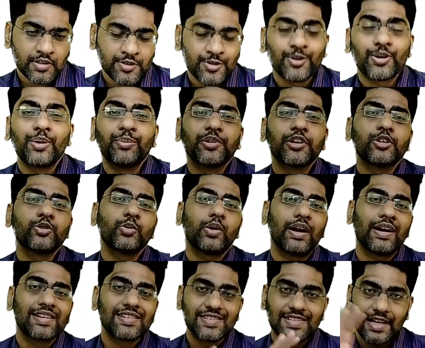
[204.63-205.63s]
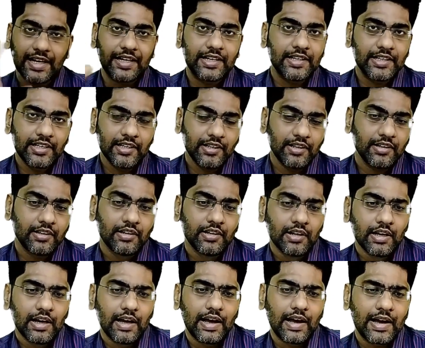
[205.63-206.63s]
So coming to anxiety.
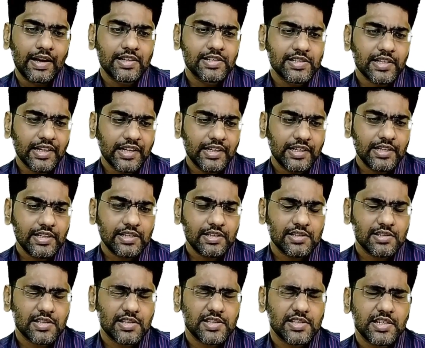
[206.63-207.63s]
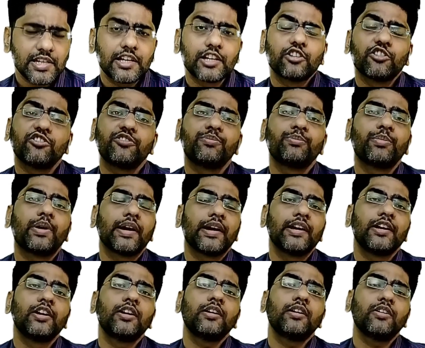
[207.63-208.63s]
Anxiety is a state of
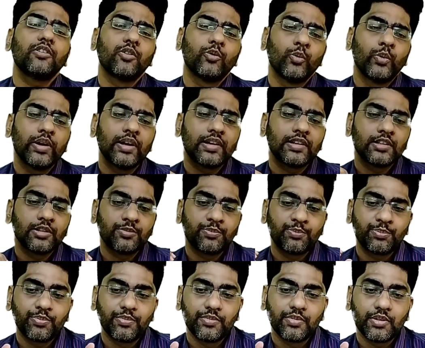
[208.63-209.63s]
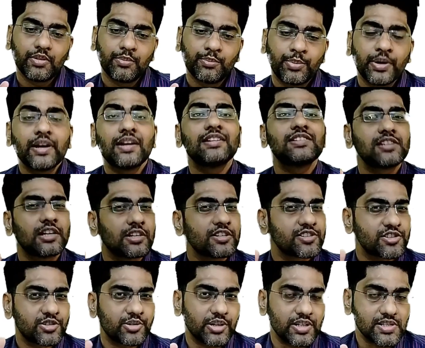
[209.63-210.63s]
mind where the brain is
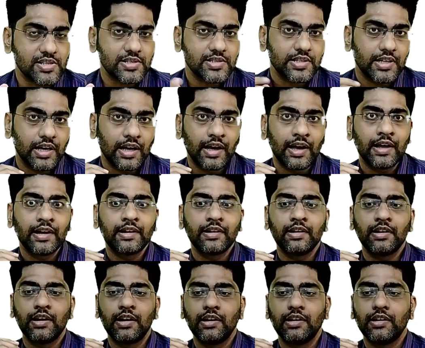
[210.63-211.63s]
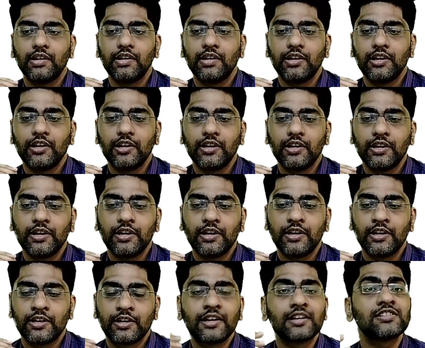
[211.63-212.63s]
under stress and
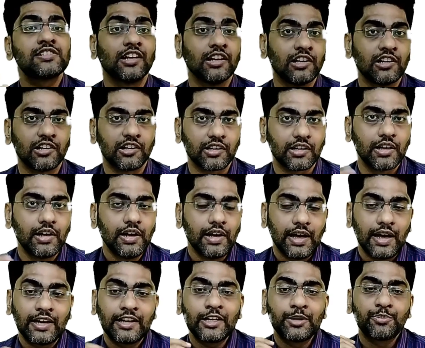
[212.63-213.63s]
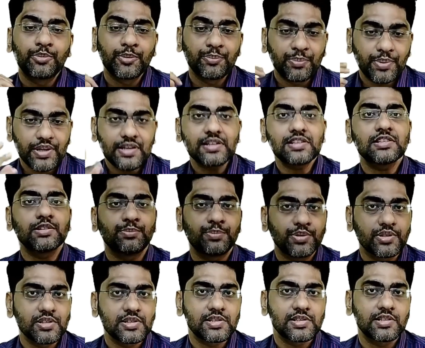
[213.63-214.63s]
it gets alert, and it prepares the
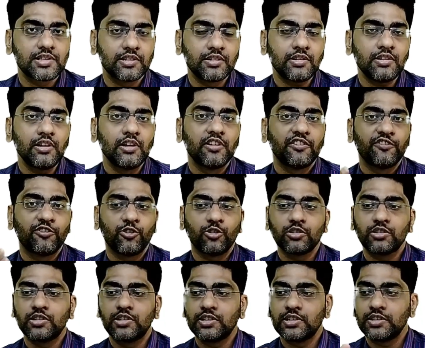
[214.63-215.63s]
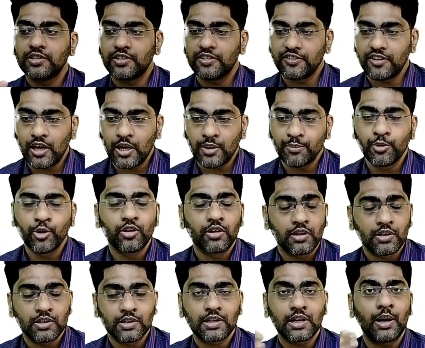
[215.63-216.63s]
person for the
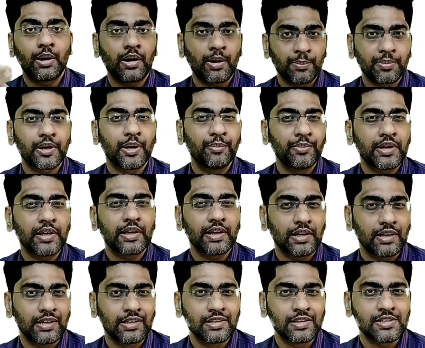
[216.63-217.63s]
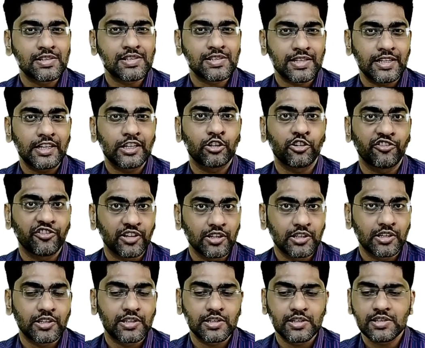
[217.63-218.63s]
upcoming state of
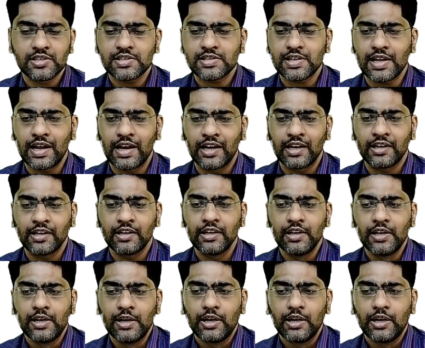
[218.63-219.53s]
alertness and